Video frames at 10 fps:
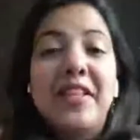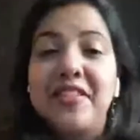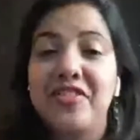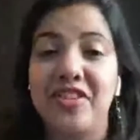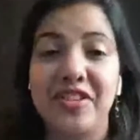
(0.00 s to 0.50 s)

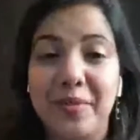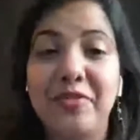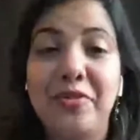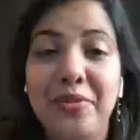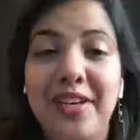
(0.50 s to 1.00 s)
weather's just a bit
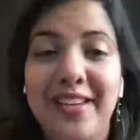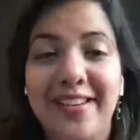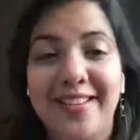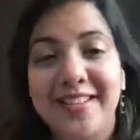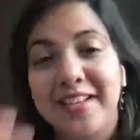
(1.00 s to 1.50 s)
cooler
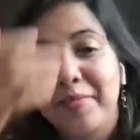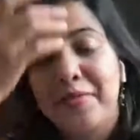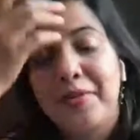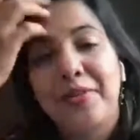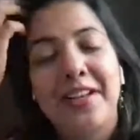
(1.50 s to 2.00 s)
here in
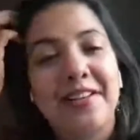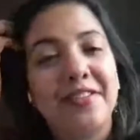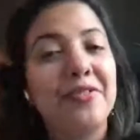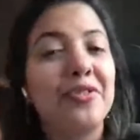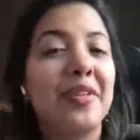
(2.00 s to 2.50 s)
Singapore than it
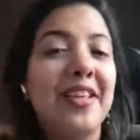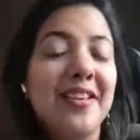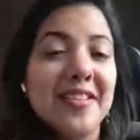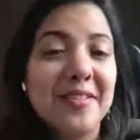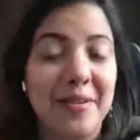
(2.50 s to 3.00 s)
usually
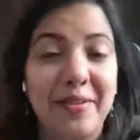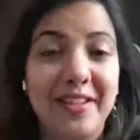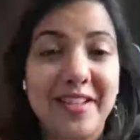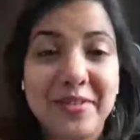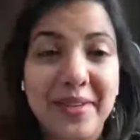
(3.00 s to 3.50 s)
is. Maybe
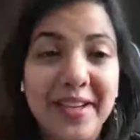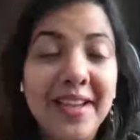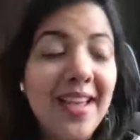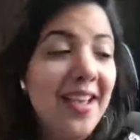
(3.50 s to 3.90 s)
that's why.